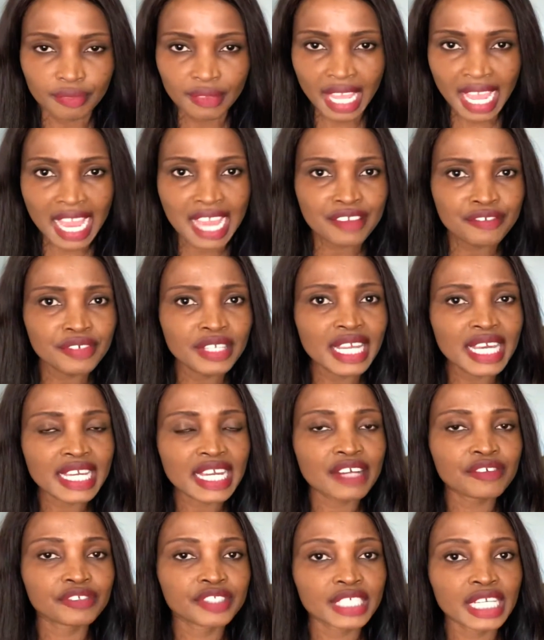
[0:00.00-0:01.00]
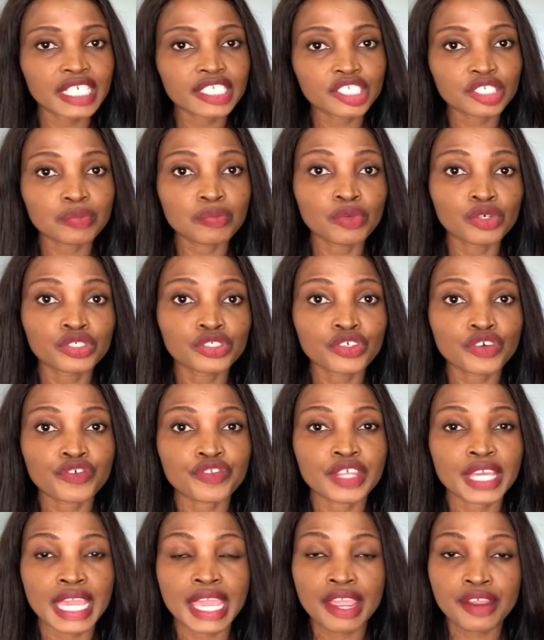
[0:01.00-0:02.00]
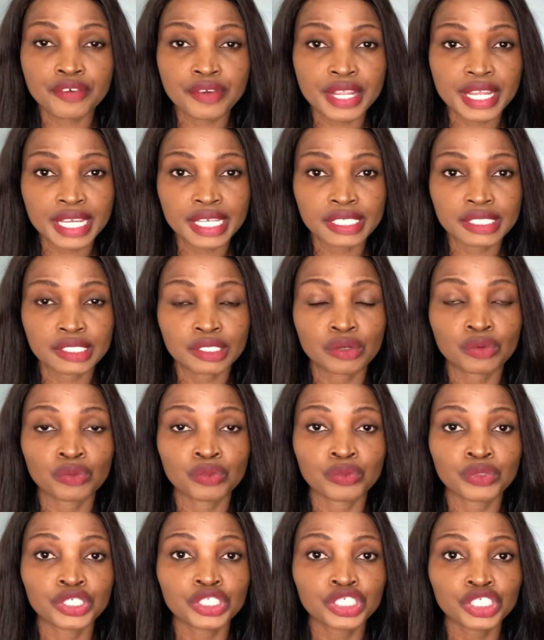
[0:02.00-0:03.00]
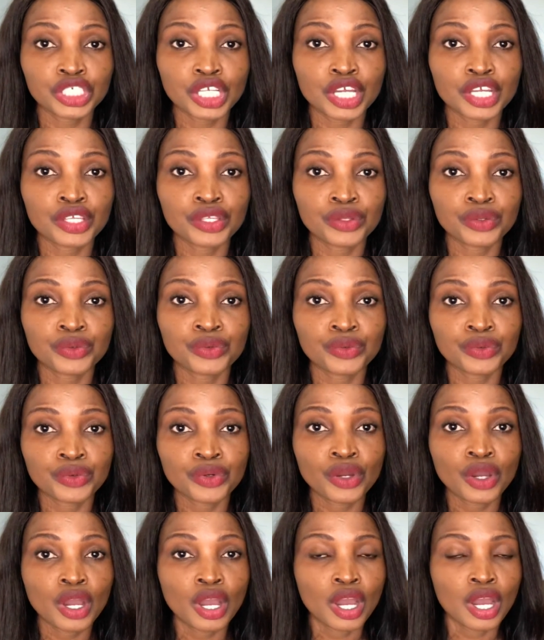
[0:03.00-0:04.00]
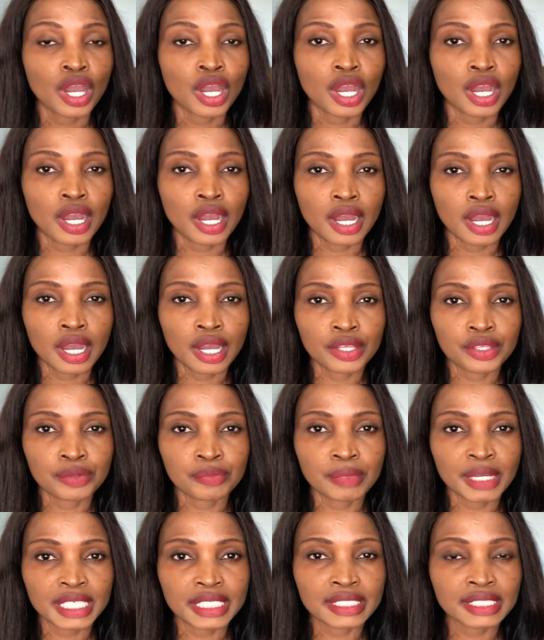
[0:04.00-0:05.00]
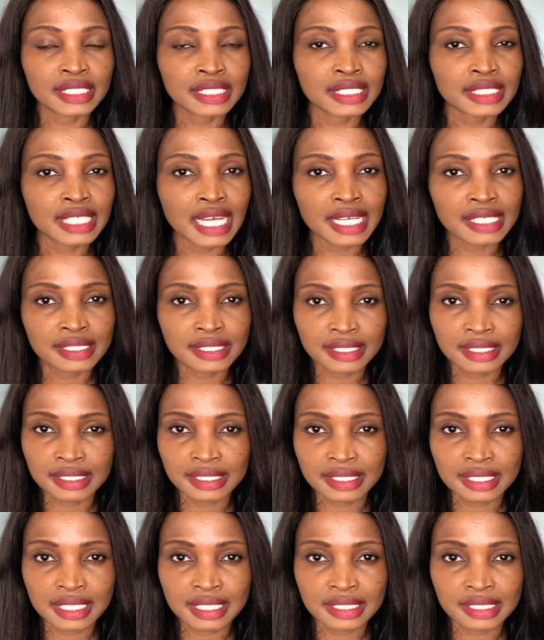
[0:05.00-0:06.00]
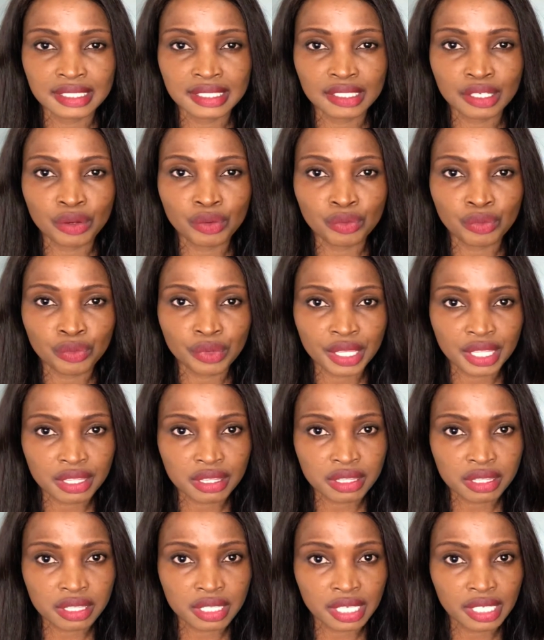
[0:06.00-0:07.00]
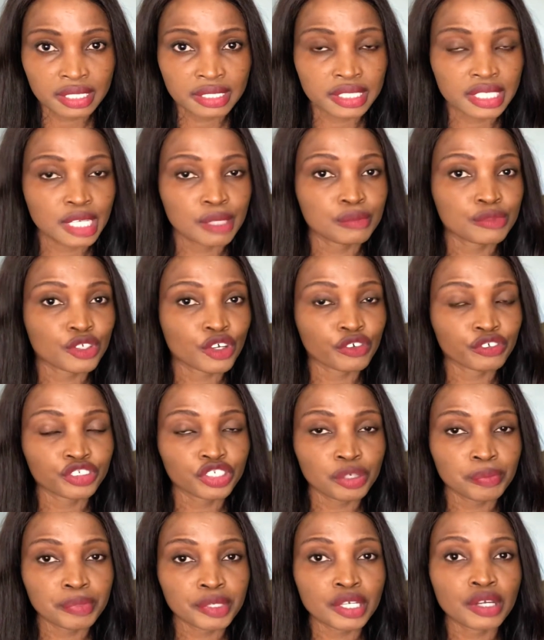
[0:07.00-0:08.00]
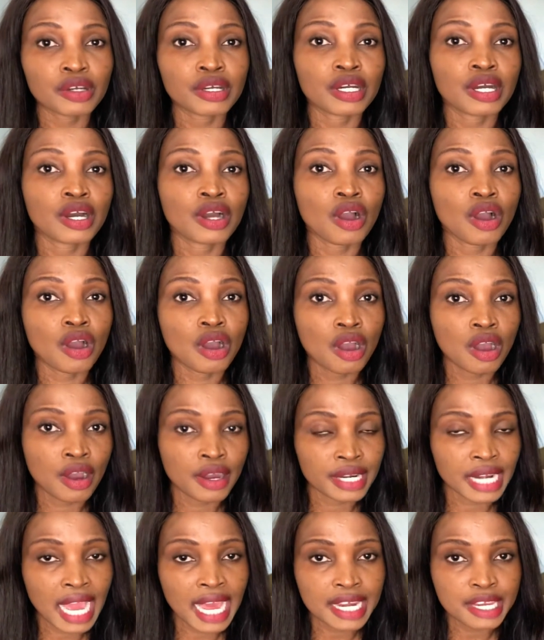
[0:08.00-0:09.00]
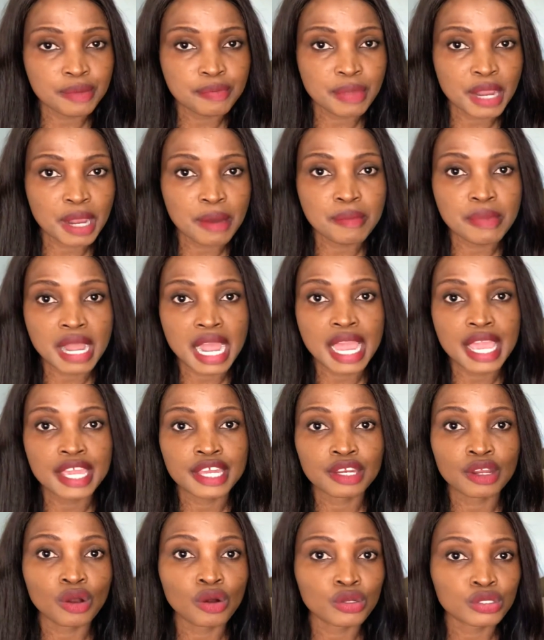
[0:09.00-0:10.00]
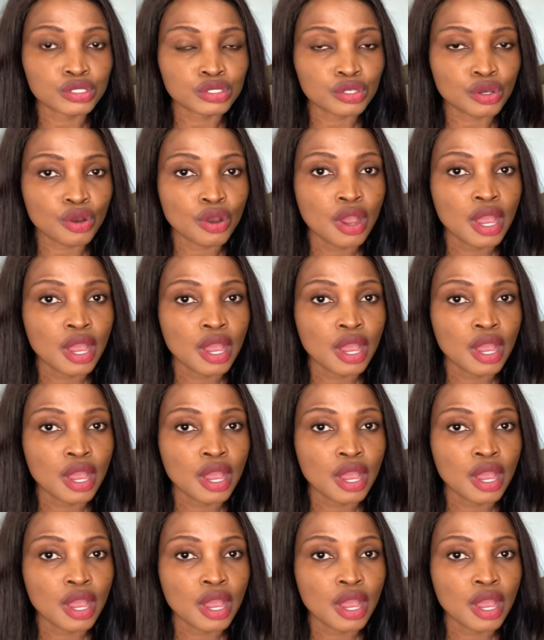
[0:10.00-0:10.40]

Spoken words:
I feel like I've touched most of the areas which you might need assistance with in terms of shopping on Alibaba, and also